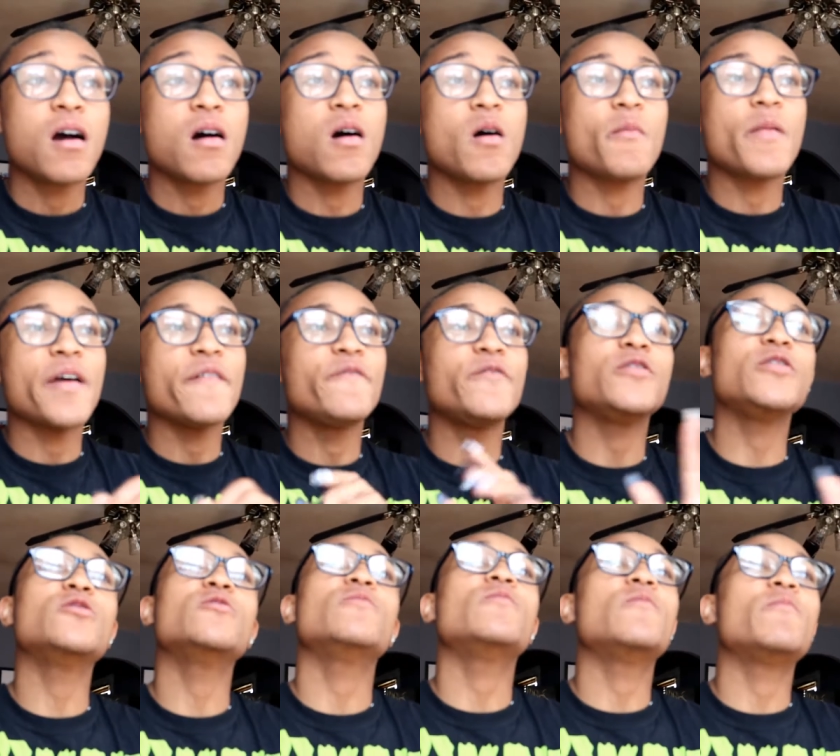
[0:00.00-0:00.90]
My
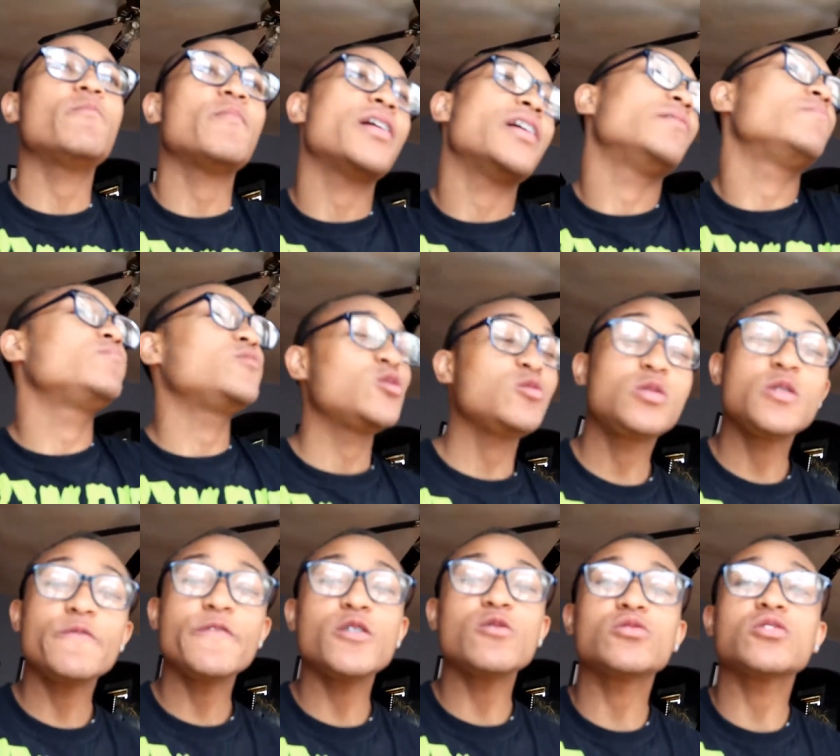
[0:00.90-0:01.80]

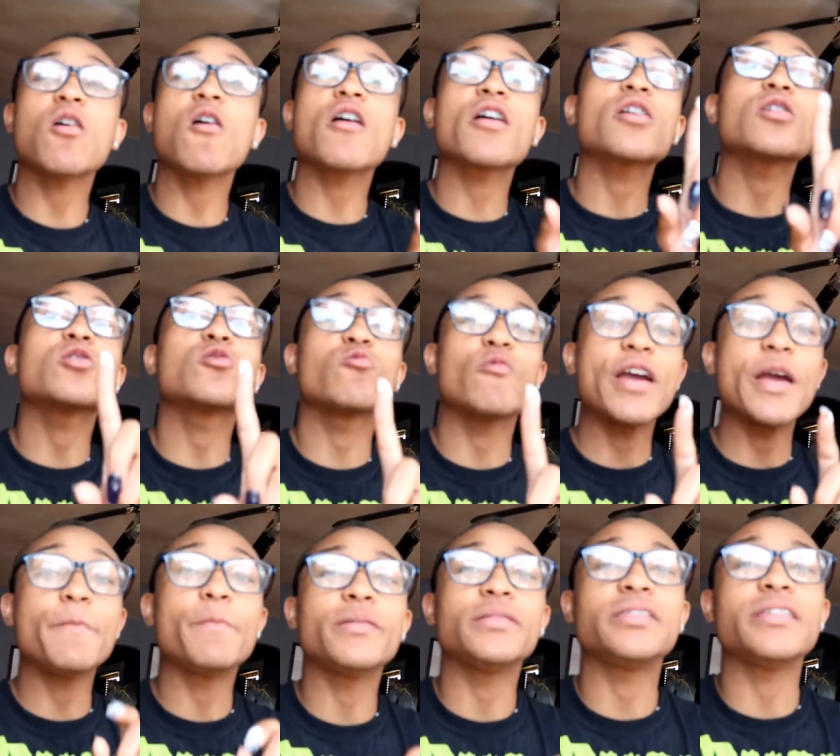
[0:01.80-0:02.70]
YouTube videos aren't
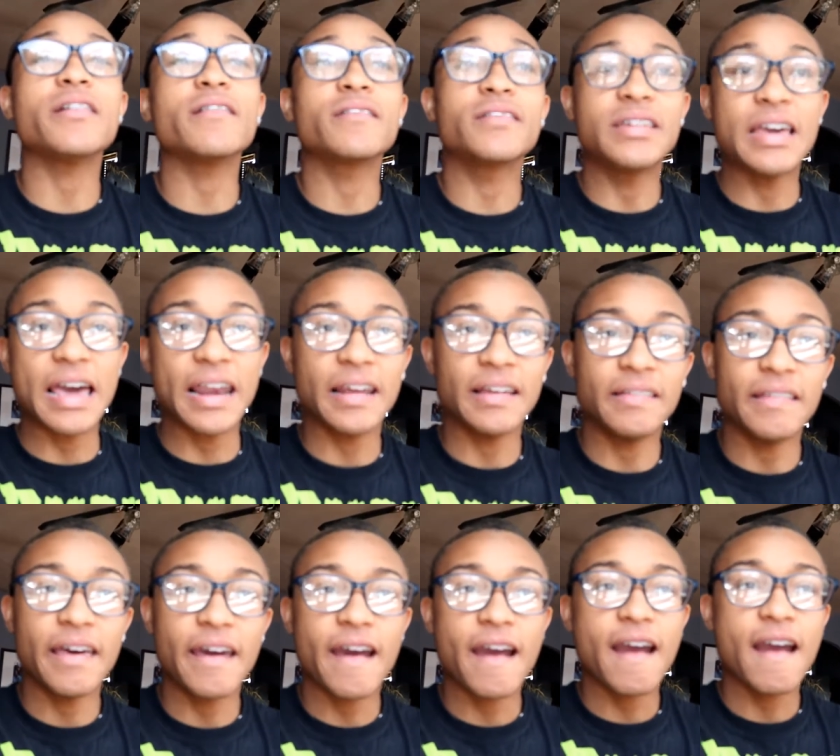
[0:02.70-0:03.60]
great, but they're
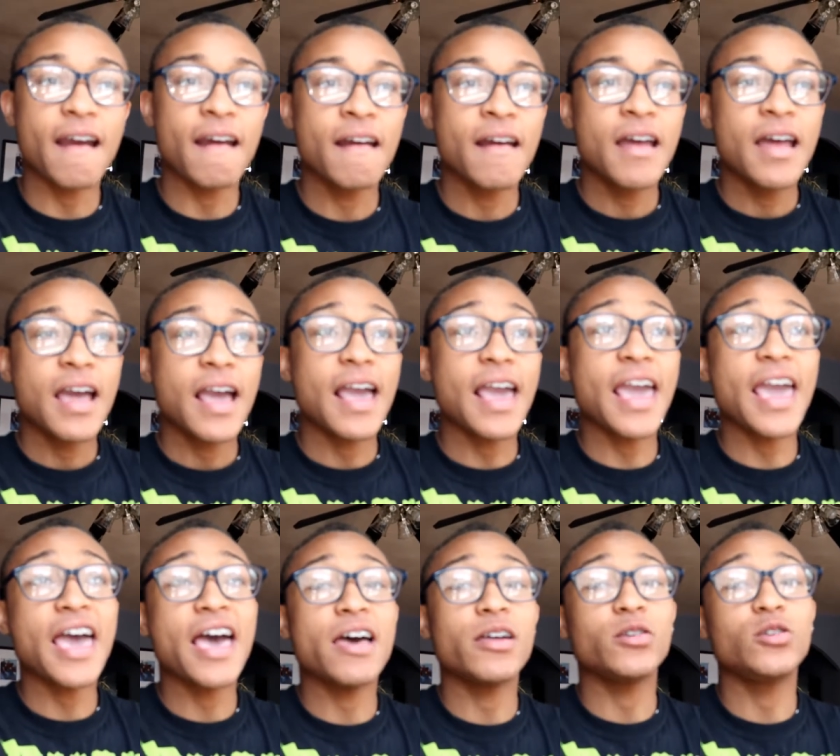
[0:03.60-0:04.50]
getting there.
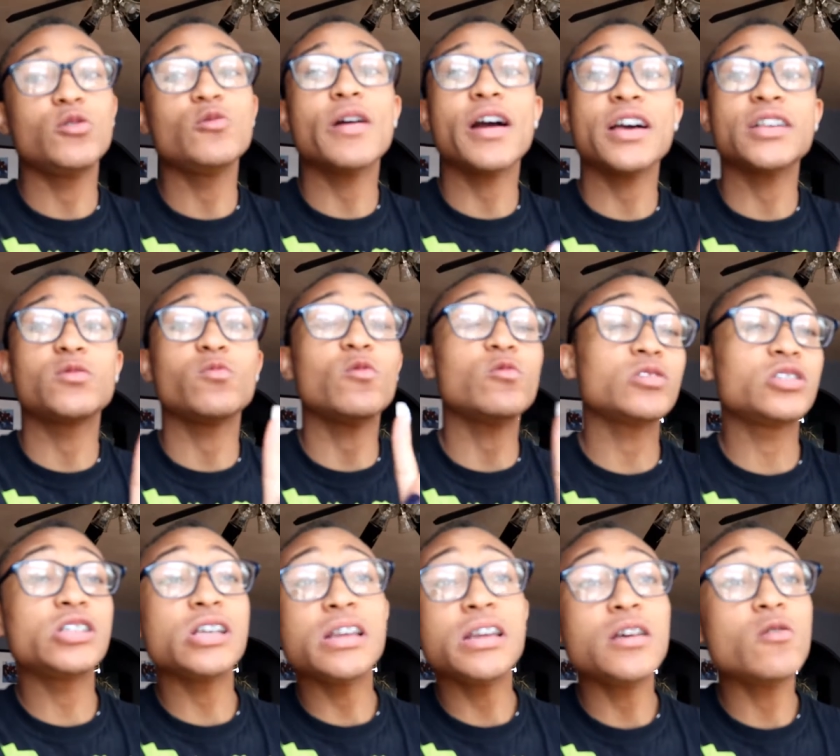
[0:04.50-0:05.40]
And you guys won't
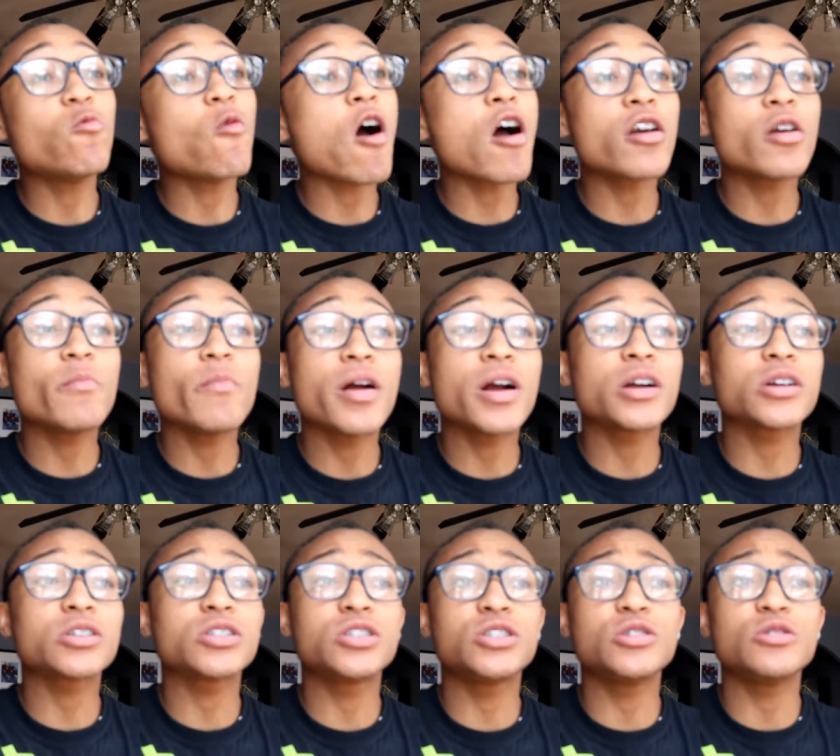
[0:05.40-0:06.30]
see any
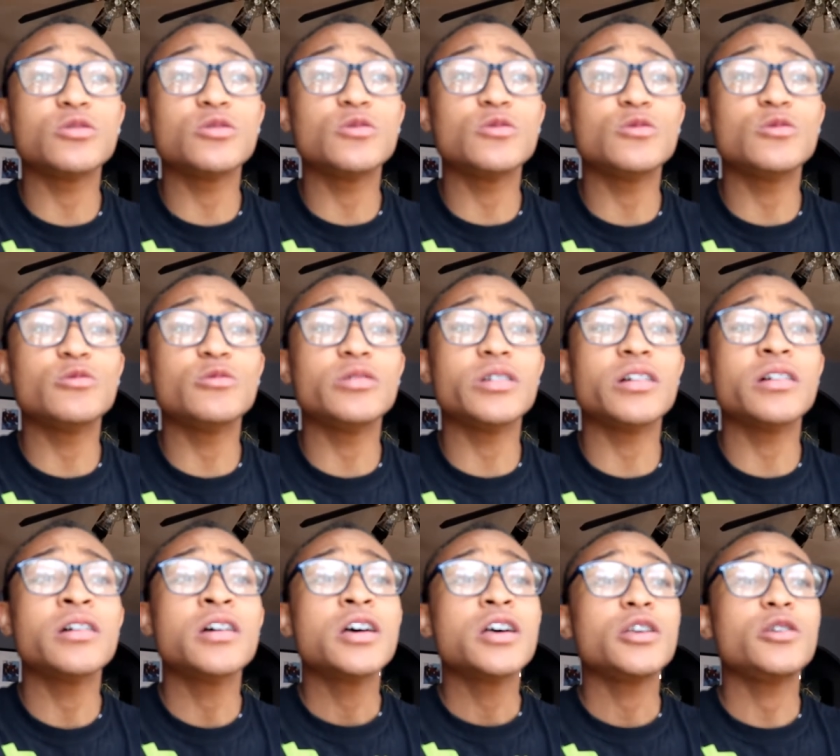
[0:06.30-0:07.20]
watermarks
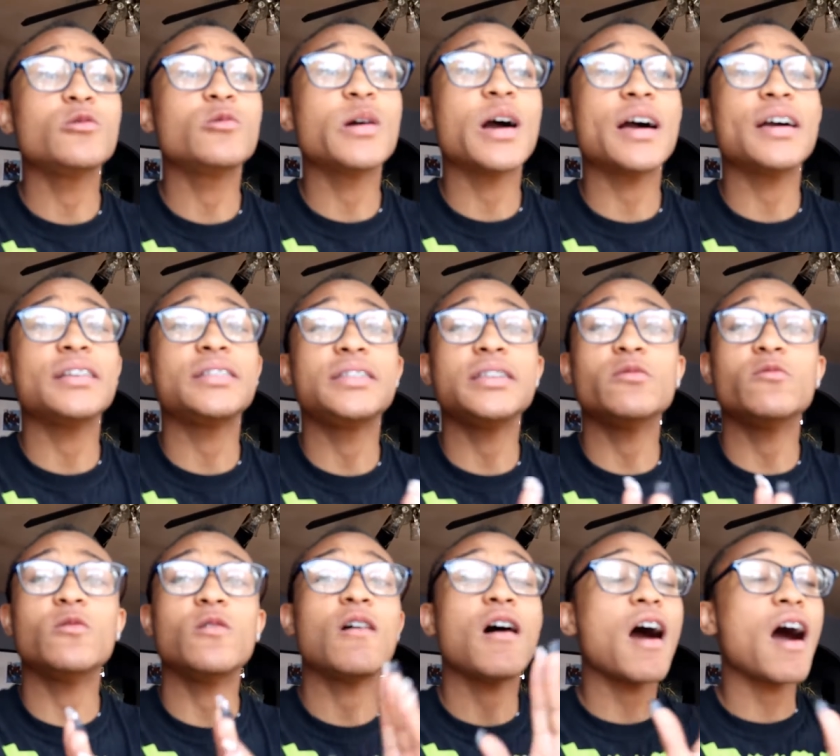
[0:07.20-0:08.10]
soon. You guys see
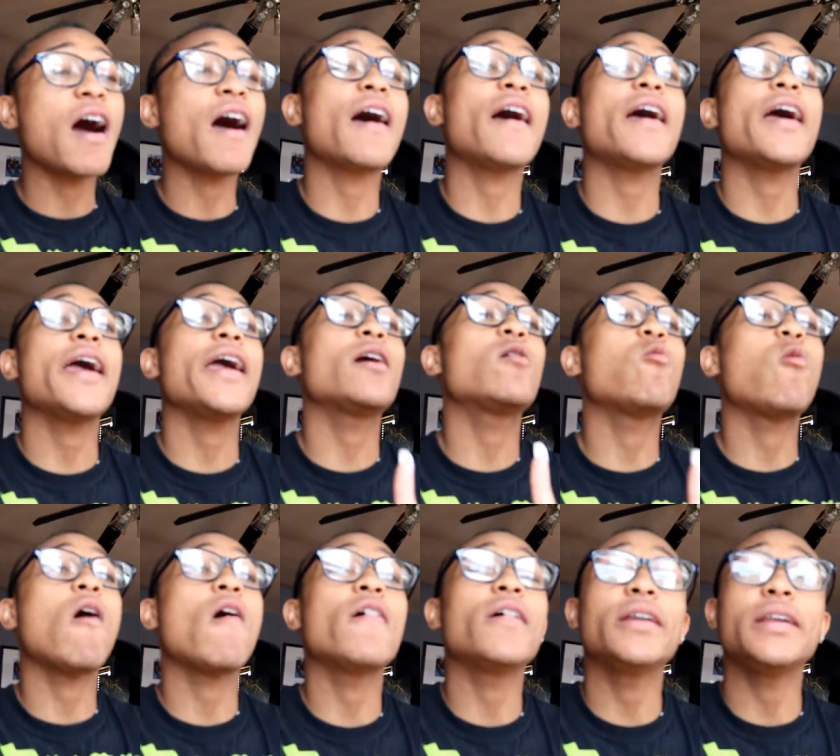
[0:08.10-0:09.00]
high
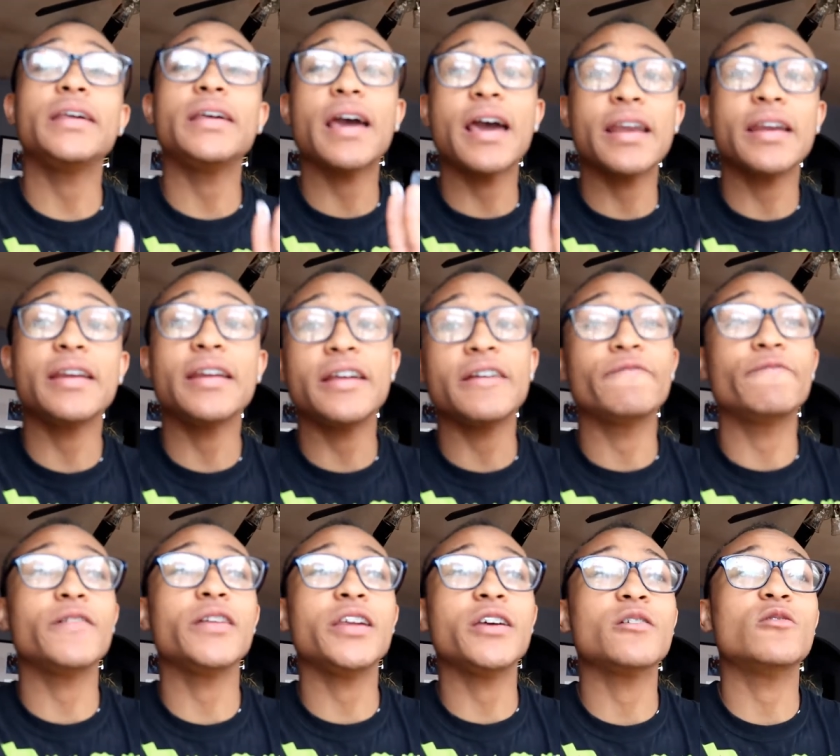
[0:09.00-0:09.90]
quality editing
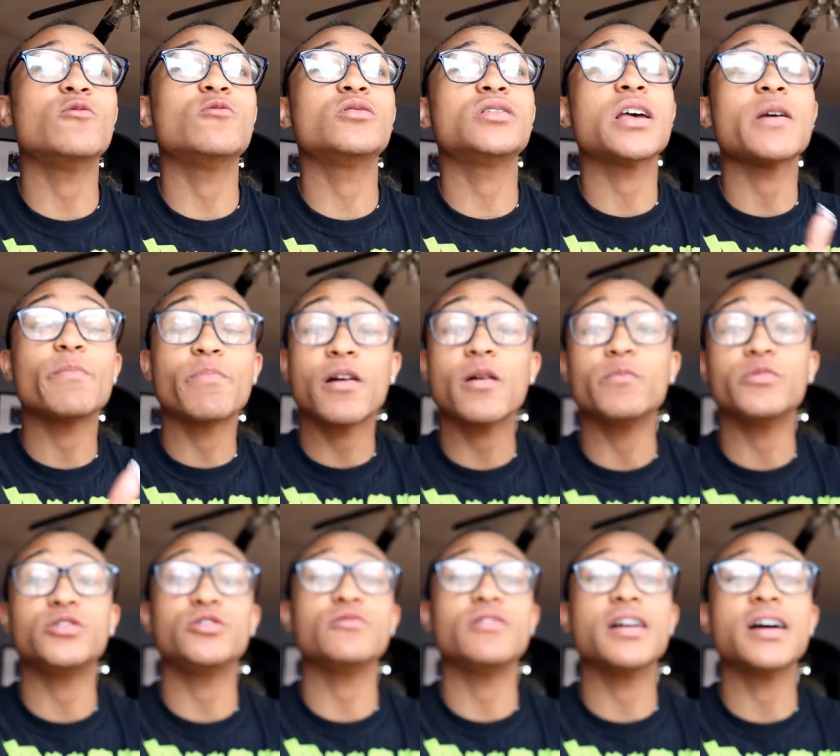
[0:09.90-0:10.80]
videos. I
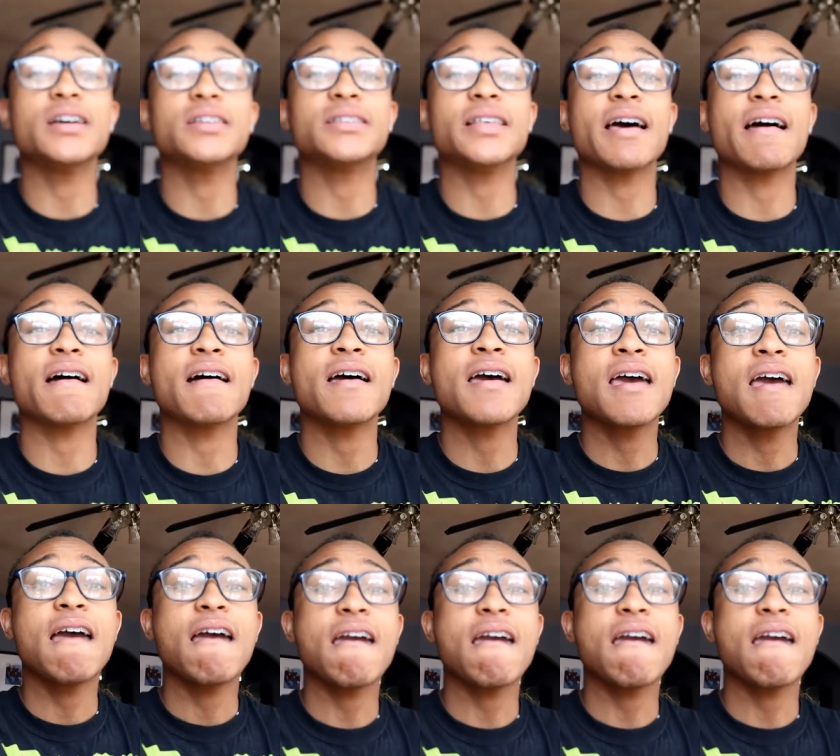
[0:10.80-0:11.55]
promise you guys that.